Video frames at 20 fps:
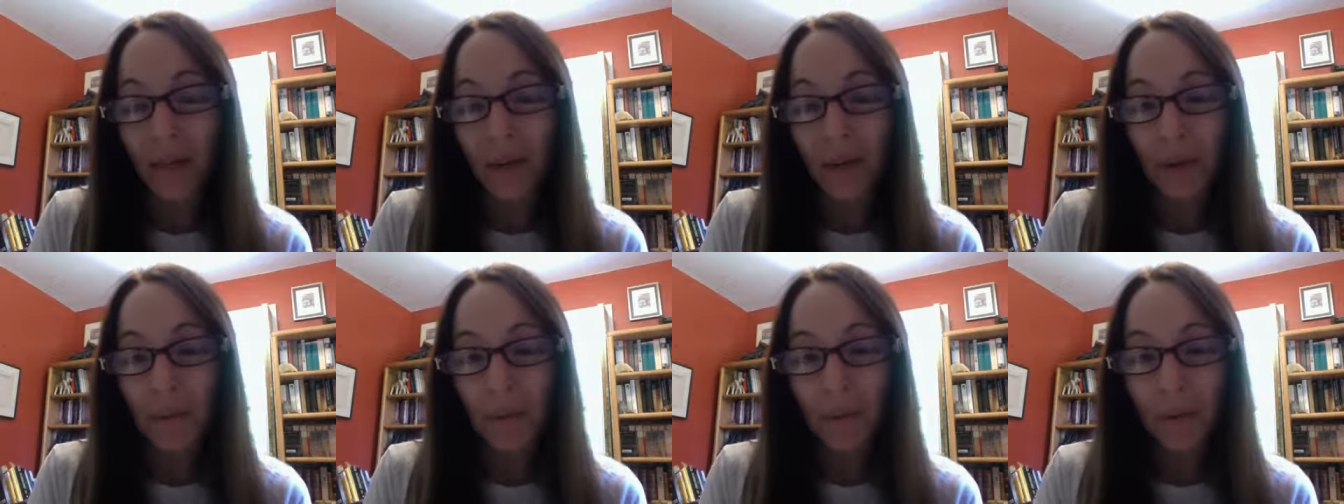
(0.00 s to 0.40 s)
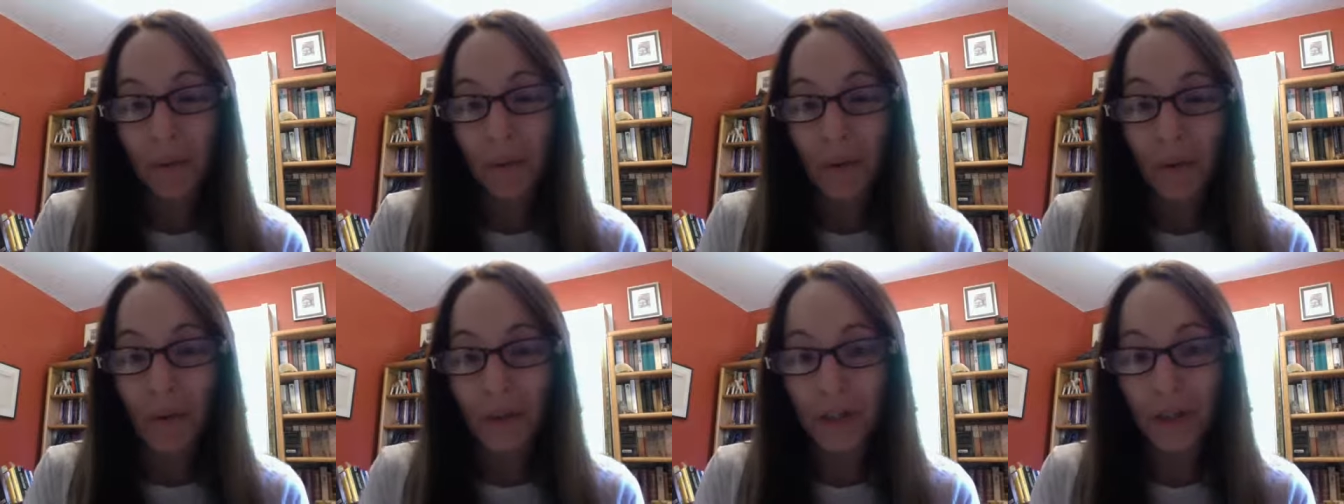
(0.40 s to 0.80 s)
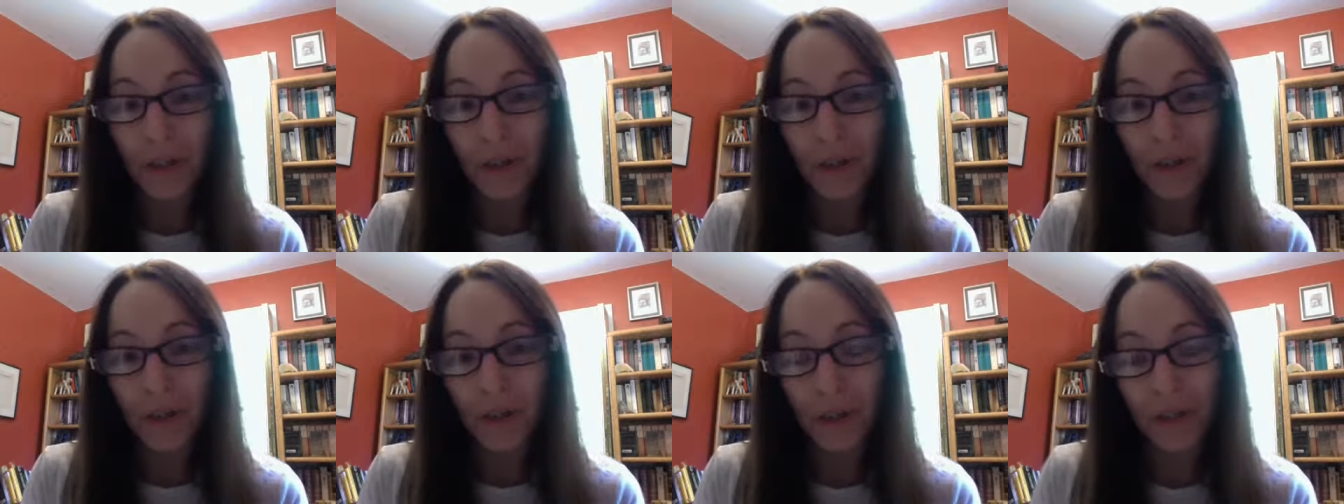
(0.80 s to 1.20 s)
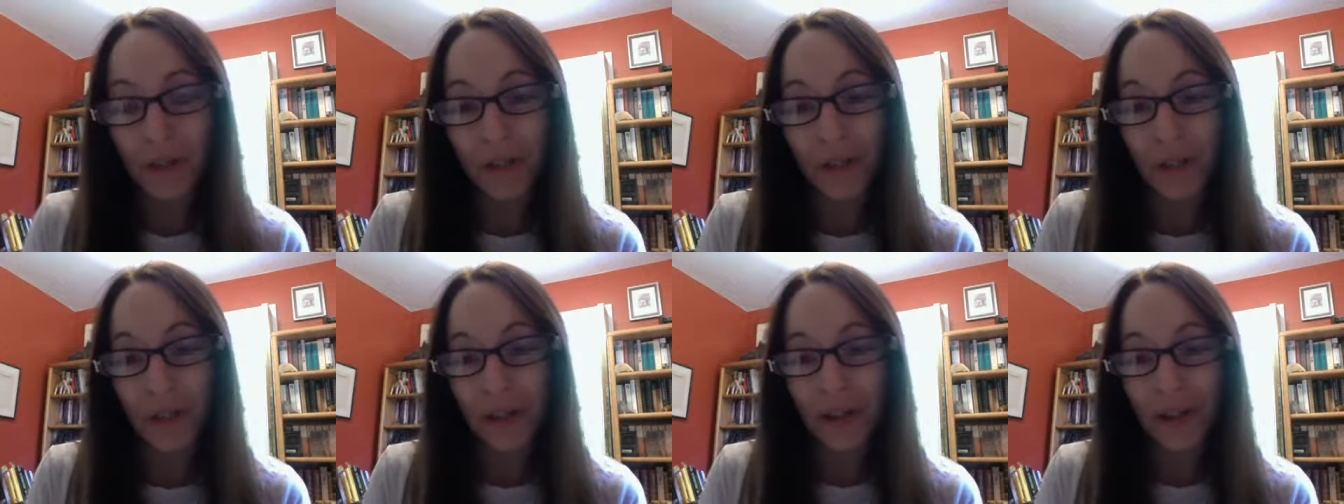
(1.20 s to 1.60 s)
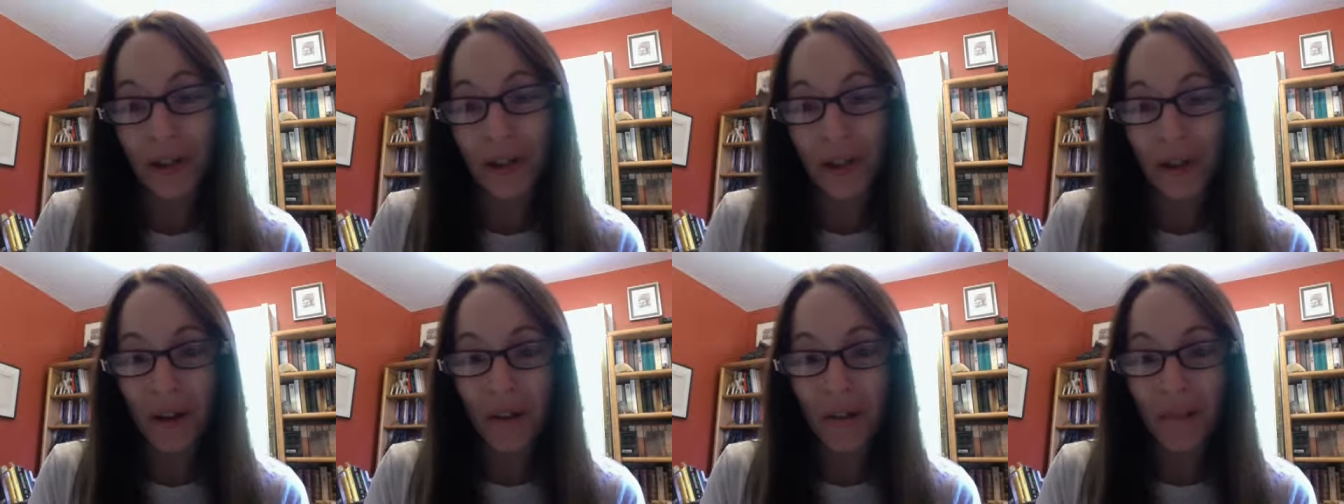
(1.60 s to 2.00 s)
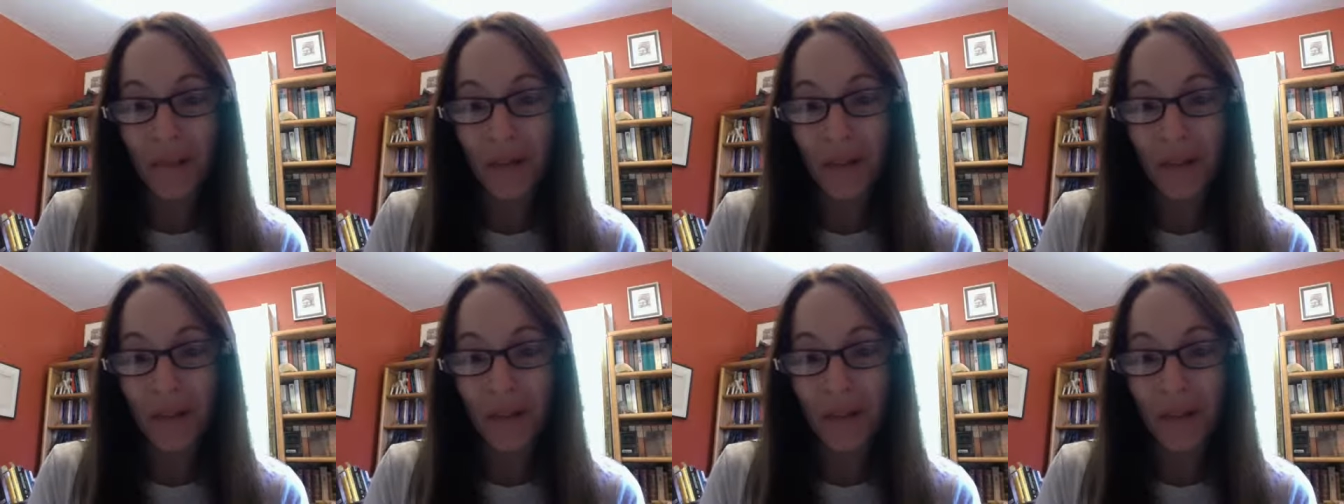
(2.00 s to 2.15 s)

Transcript: approach to the question of